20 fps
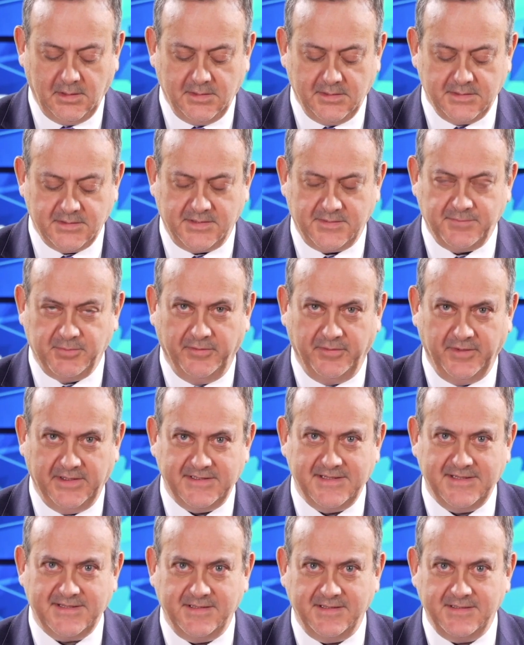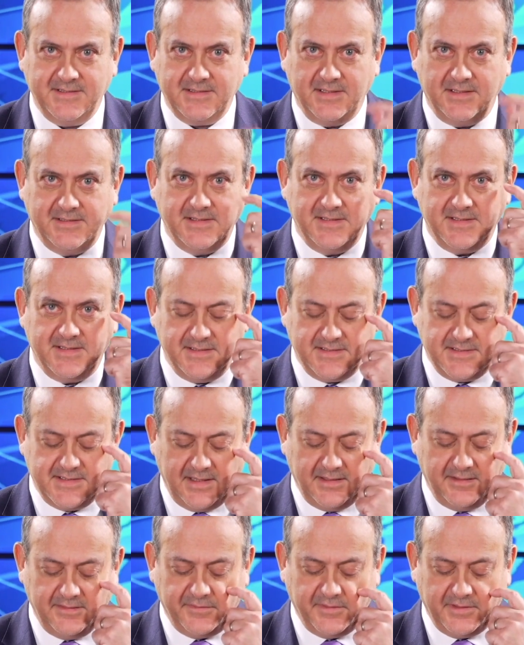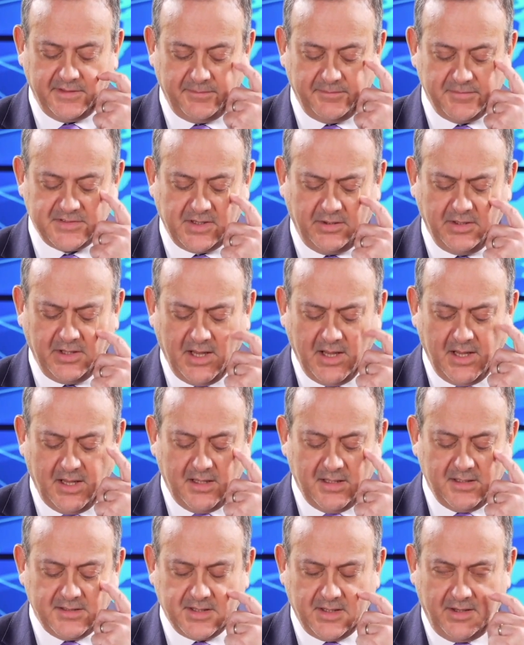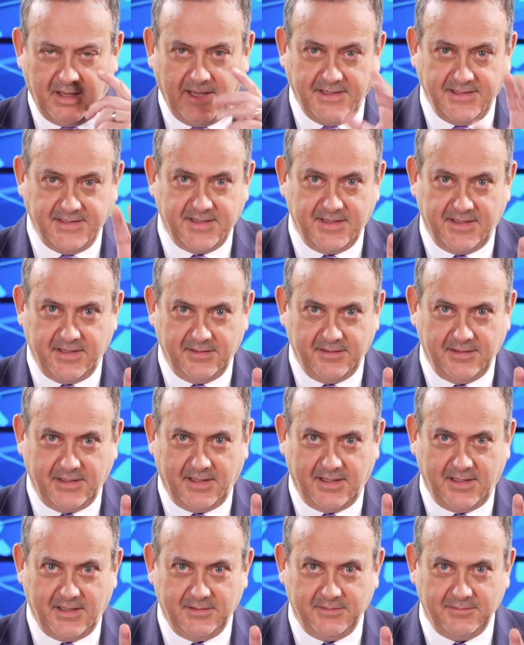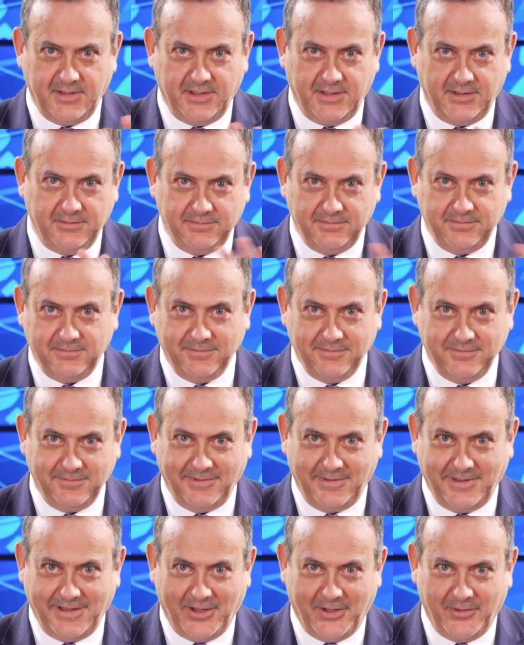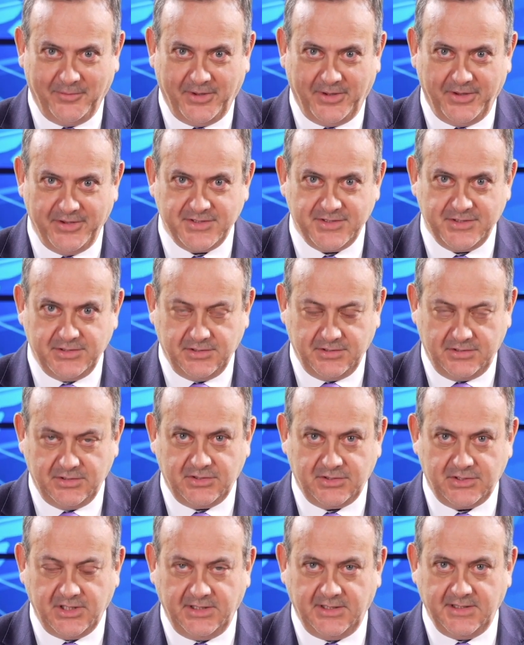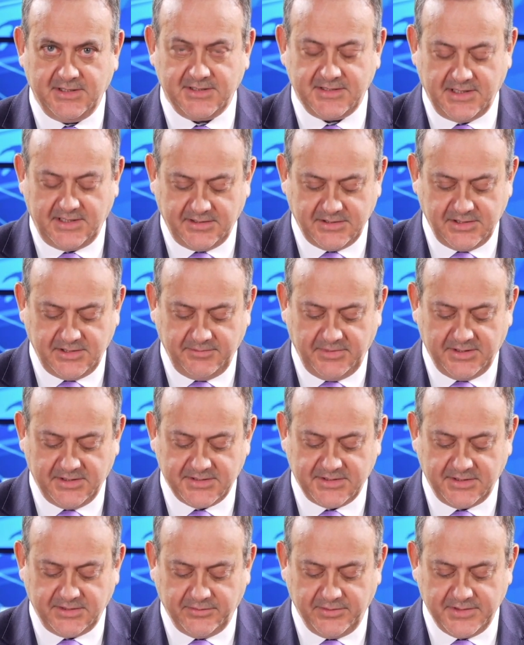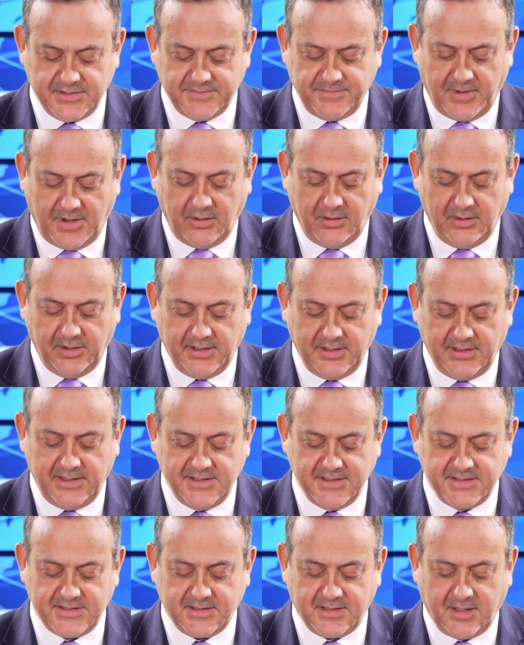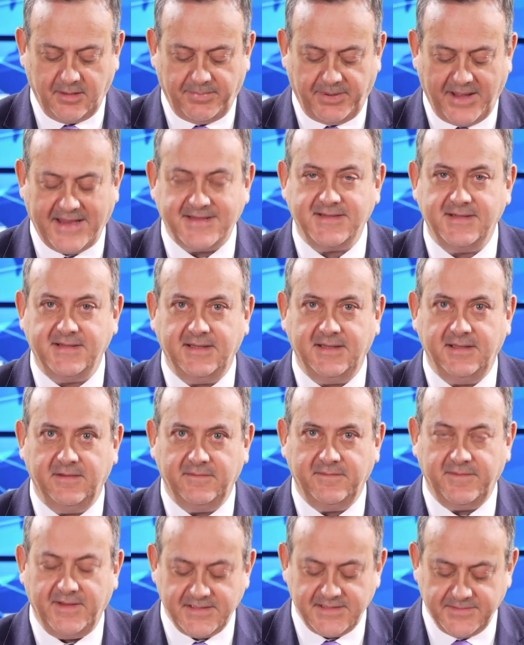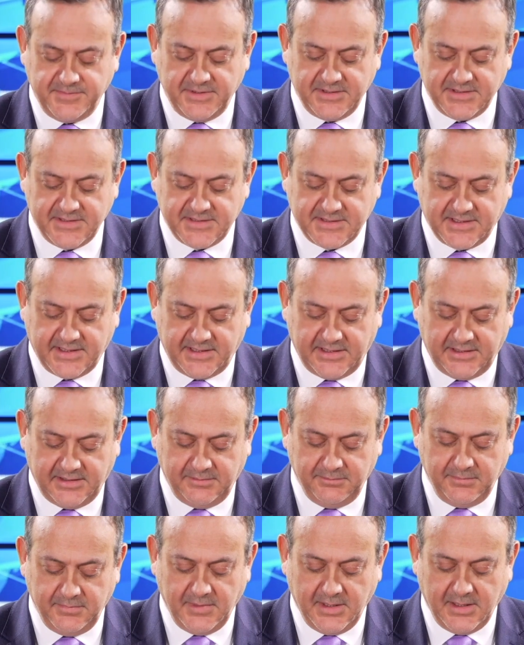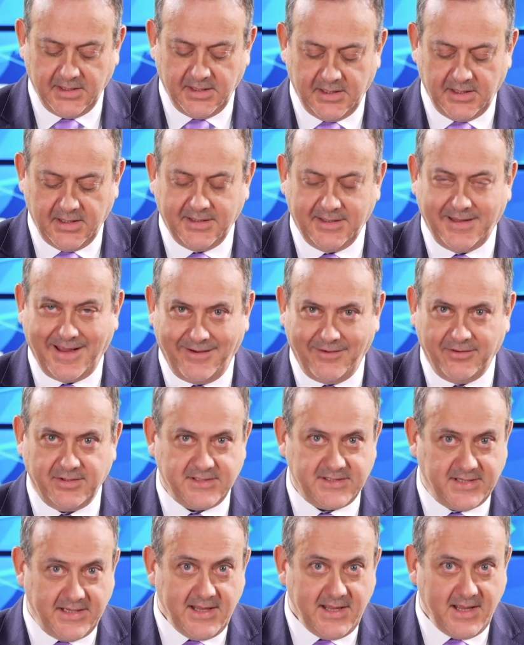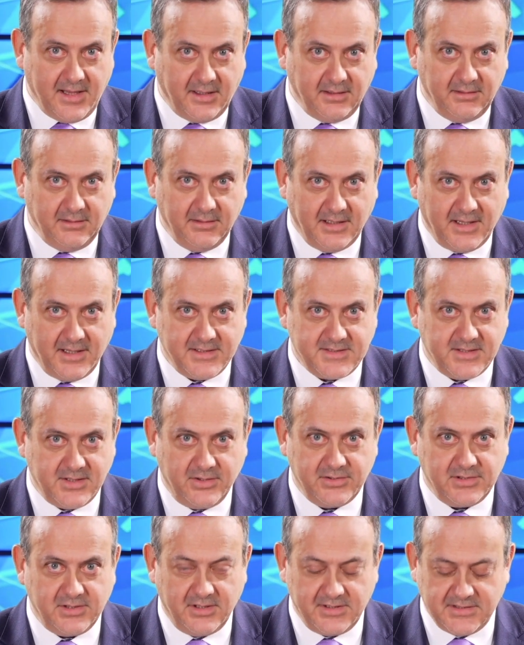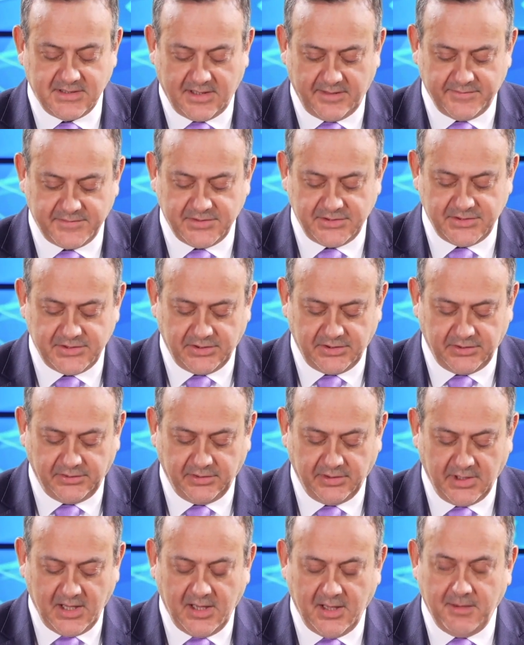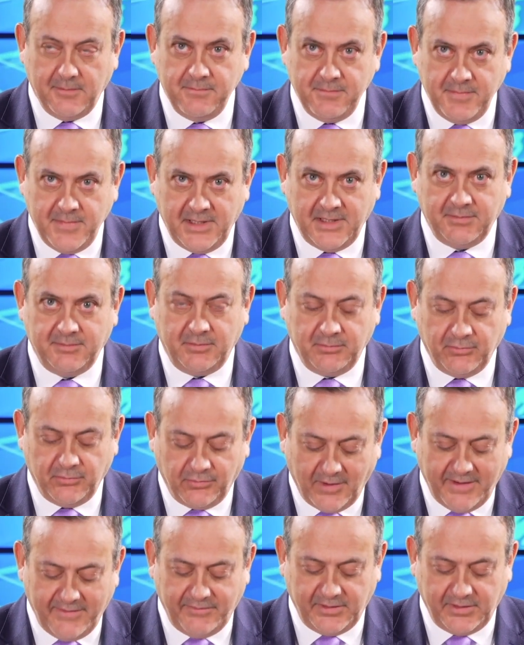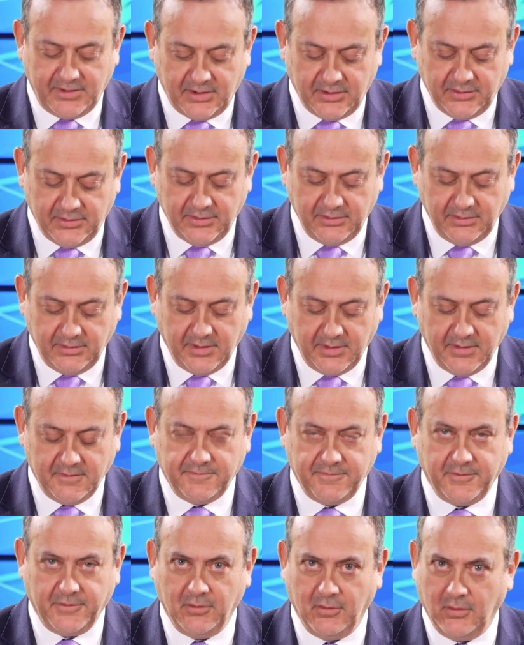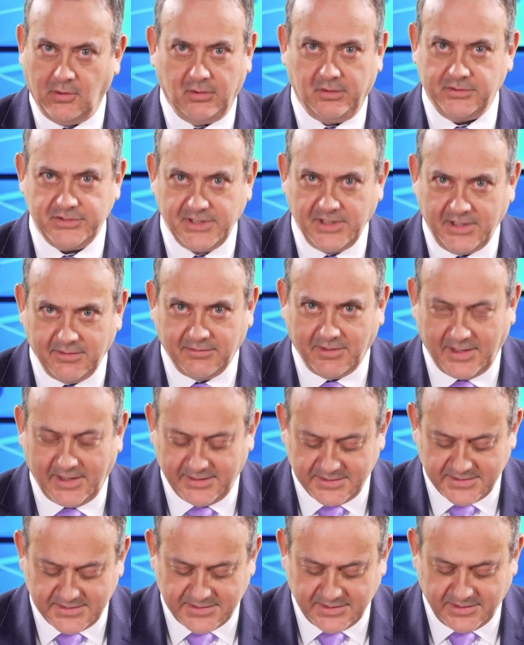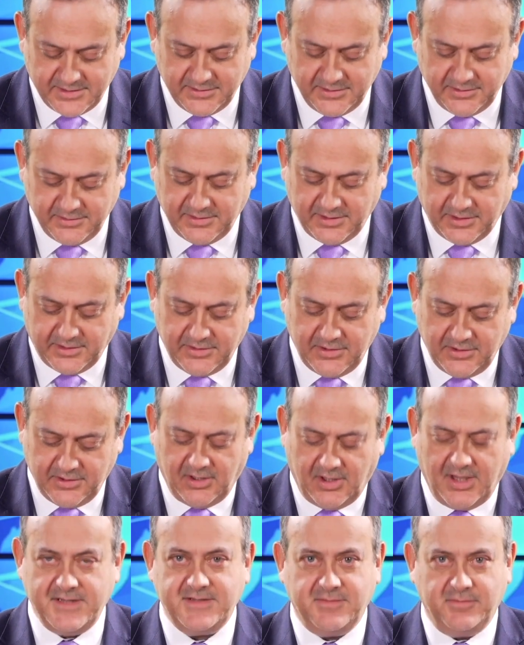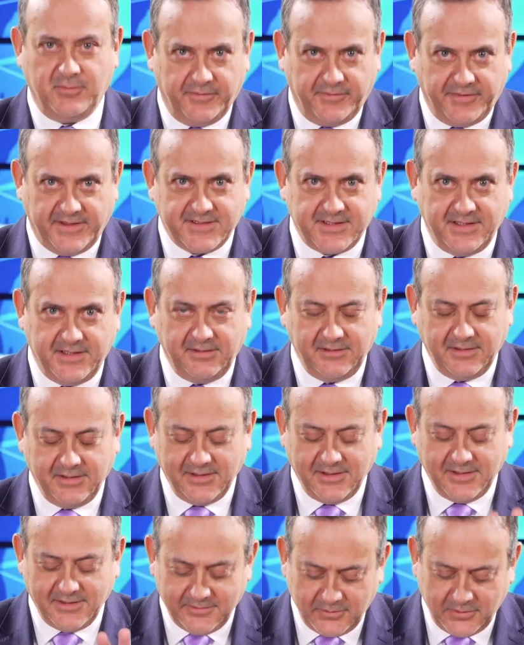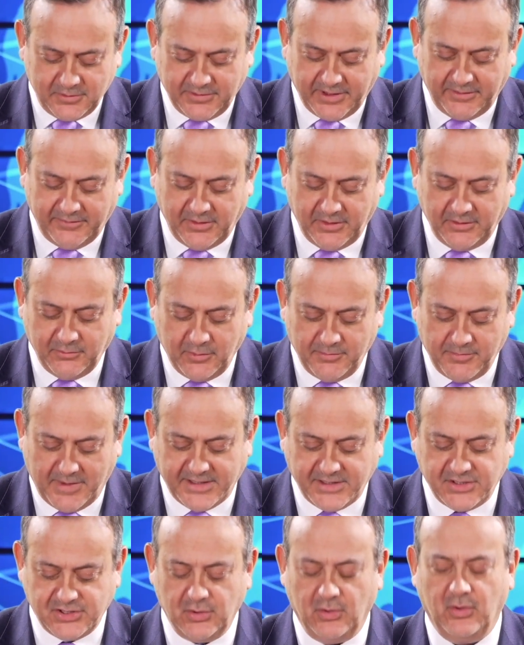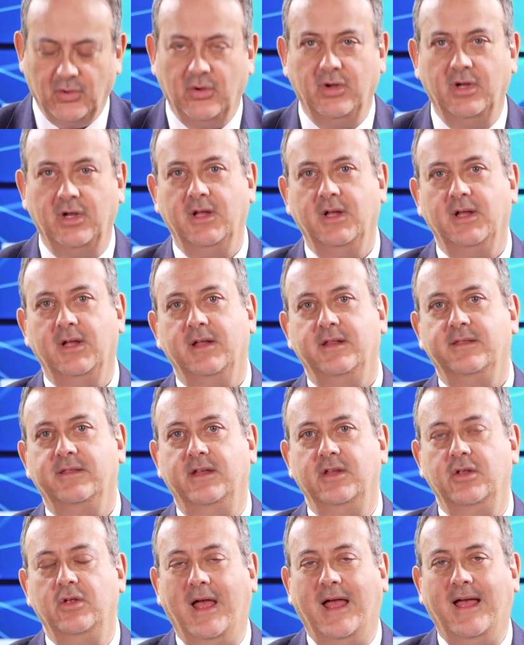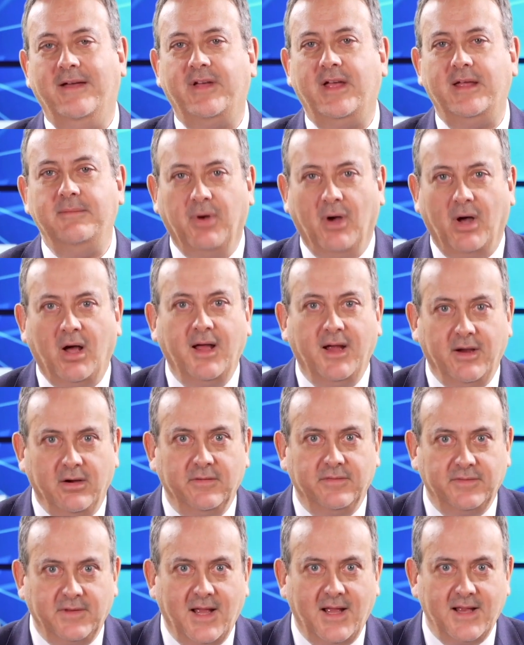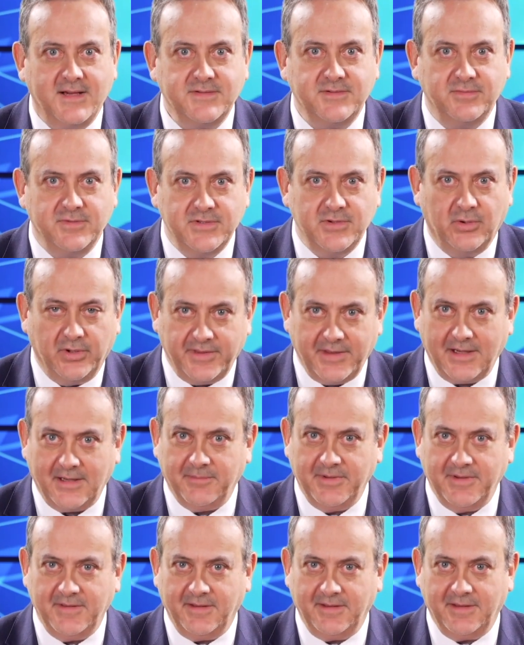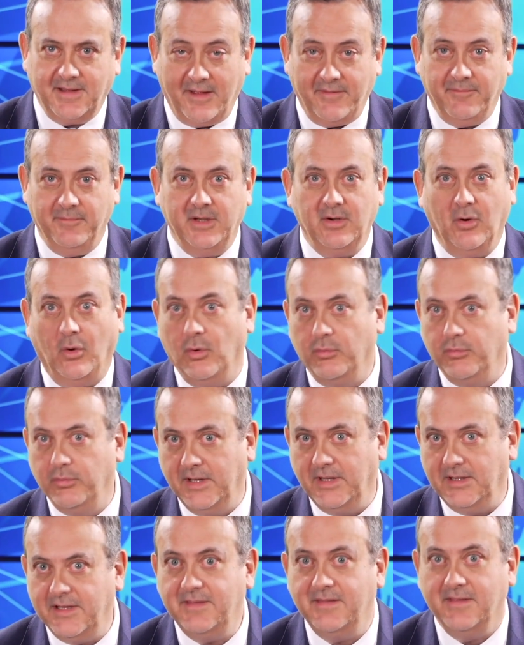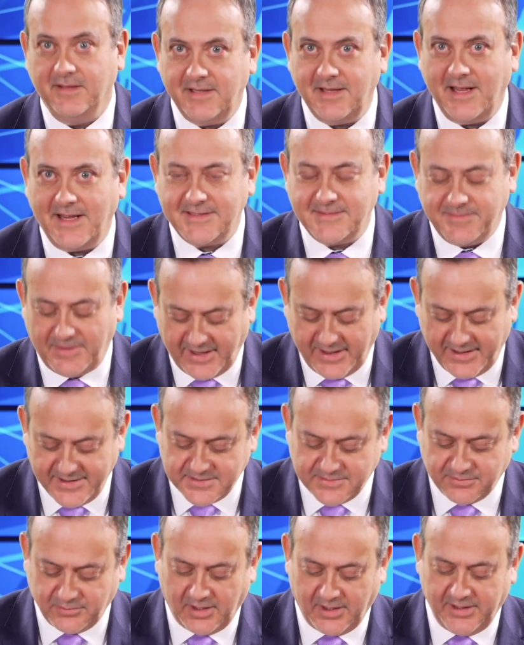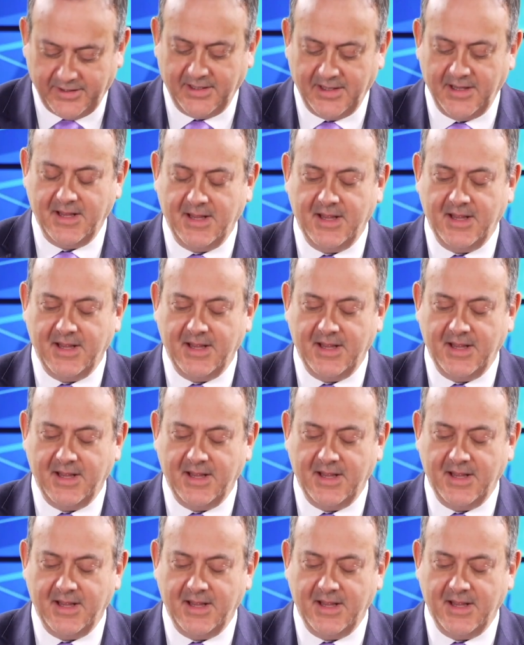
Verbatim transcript: So it's proving a, disin- a disincentive for them. So so enter, uh, you know, Elbow's genius energy minister, Chris Bowen, and his capacity investment scheme, guaranteeing, as socialists love to do, minimum revenue for all generators. So you, you know, you guys will fix it. We'll give you, we'll make sure that you have a buyer of last resort. That'll be the government or really the taxpayers, right?